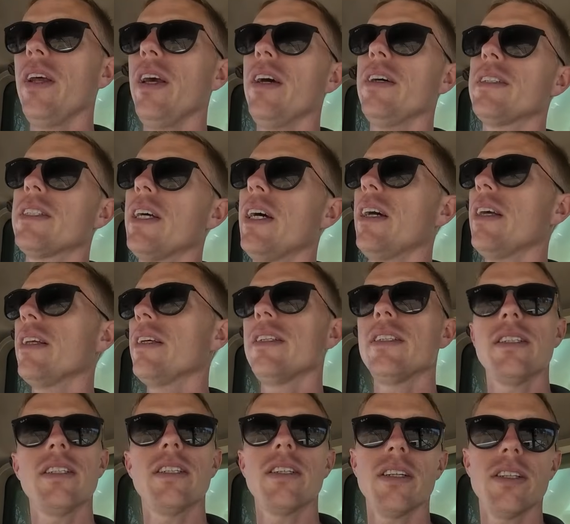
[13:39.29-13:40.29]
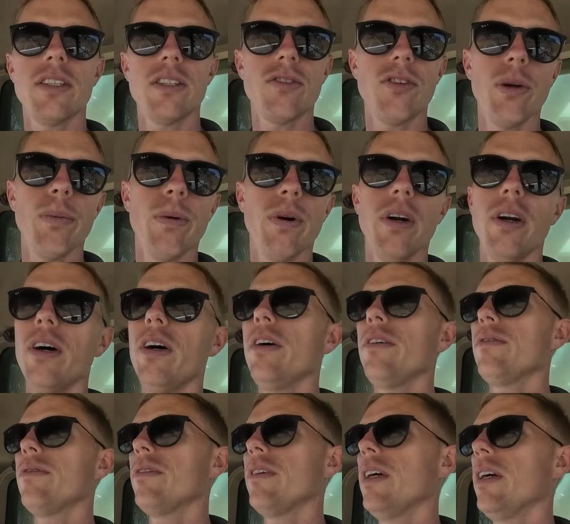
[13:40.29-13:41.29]
now is take this stripper
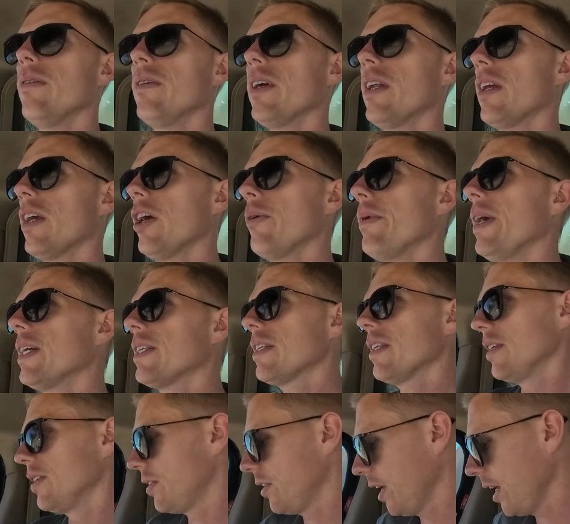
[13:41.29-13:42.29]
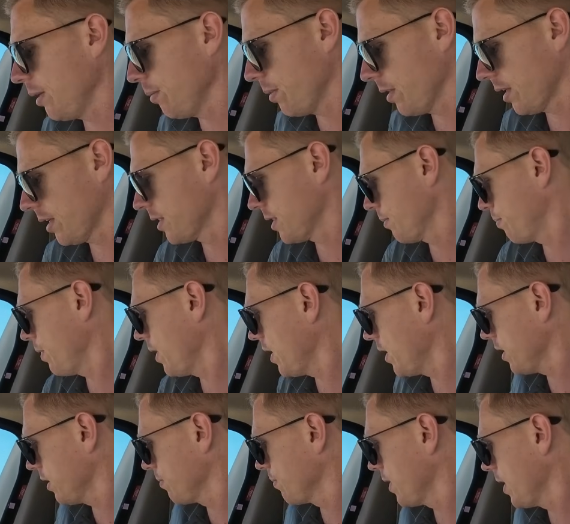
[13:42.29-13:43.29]
off, and we're going to go back to the draper, because the
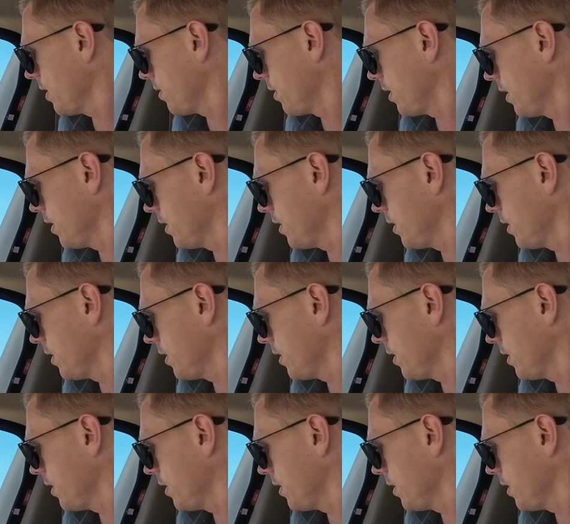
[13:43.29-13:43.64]
paddock I'm going